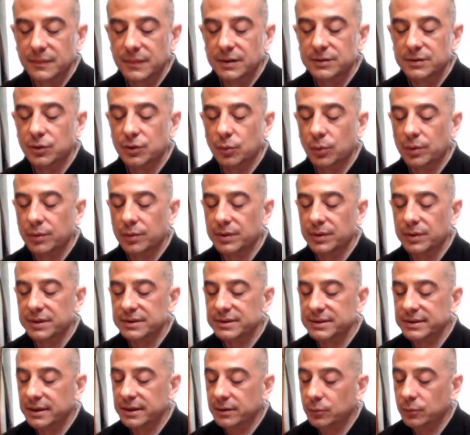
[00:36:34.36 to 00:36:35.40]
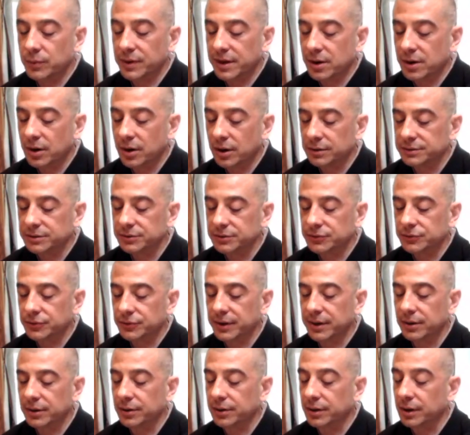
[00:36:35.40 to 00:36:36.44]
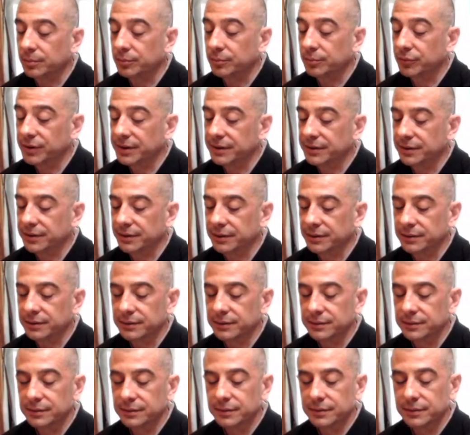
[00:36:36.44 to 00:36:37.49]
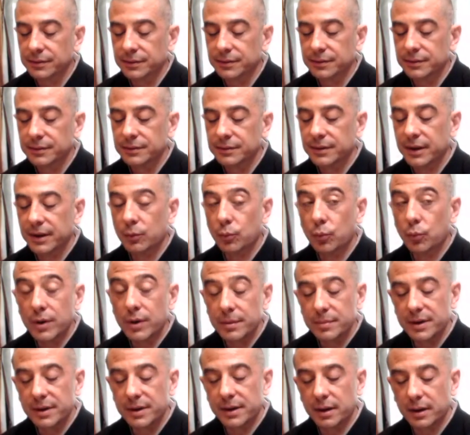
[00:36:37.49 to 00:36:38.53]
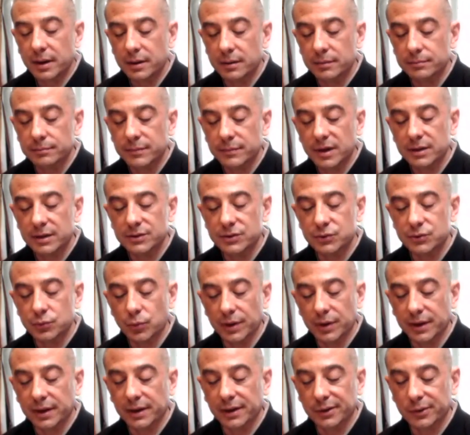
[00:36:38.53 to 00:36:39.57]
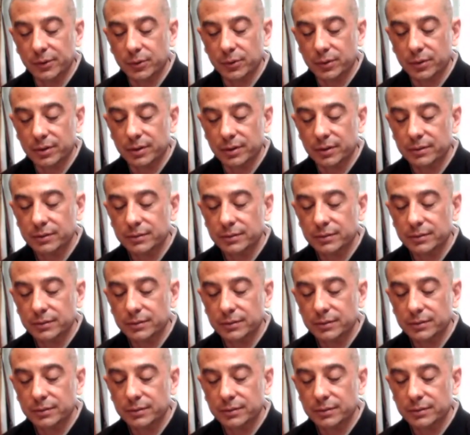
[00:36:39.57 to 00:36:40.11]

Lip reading: So when we sit, we concentrate on our breathing, and we become a swinging door.